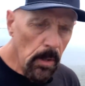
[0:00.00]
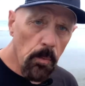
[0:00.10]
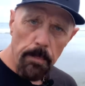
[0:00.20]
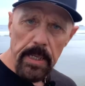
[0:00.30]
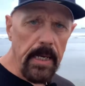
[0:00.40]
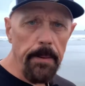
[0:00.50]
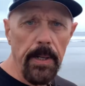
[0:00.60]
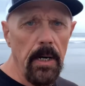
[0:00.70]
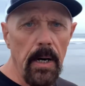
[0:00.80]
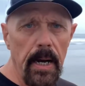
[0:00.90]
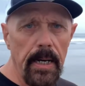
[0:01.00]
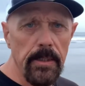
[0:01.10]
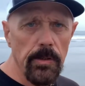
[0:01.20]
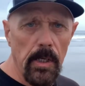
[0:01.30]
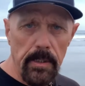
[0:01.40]
We'll be keeping our
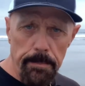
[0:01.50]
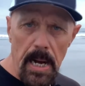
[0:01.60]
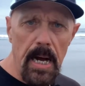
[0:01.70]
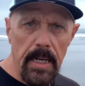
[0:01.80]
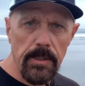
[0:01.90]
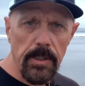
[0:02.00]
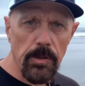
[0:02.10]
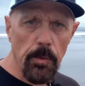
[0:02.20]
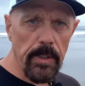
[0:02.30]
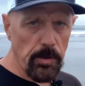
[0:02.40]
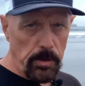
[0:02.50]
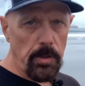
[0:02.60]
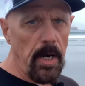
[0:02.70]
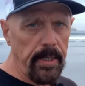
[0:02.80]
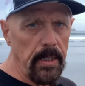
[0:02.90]
eyes on the Baja situation,
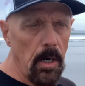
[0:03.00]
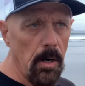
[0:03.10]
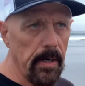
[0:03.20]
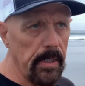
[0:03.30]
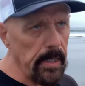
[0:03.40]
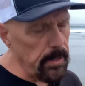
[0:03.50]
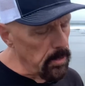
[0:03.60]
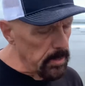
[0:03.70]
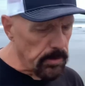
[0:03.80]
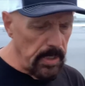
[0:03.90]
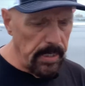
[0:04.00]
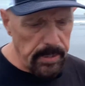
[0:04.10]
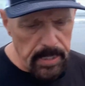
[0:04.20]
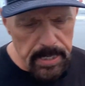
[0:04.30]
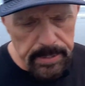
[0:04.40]
talking to Arnie later on, San
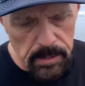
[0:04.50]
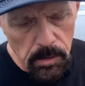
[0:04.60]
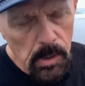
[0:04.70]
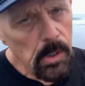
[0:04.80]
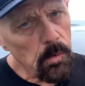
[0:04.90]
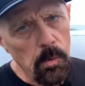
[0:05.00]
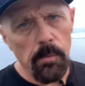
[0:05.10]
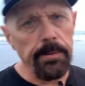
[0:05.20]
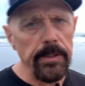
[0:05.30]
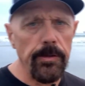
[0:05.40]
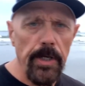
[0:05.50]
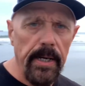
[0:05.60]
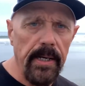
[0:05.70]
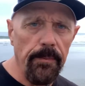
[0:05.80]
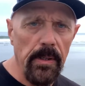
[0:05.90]
Diego. We'll be
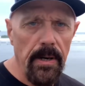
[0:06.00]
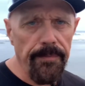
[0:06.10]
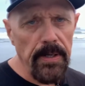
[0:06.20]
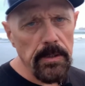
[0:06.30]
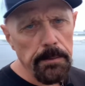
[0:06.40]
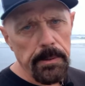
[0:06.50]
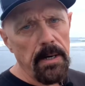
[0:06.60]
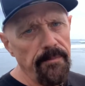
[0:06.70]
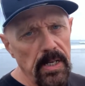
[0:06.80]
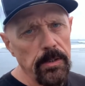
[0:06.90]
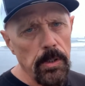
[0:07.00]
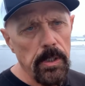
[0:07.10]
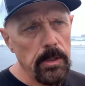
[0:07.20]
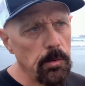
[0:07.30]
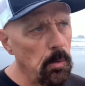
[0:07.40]
checking in with our friends up there at
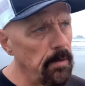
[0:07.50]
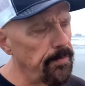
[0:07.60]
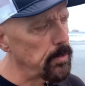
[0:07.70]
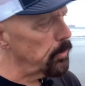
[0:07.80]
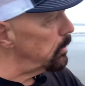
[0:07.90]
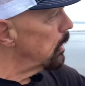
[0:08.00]
Ventura Sword Fishing,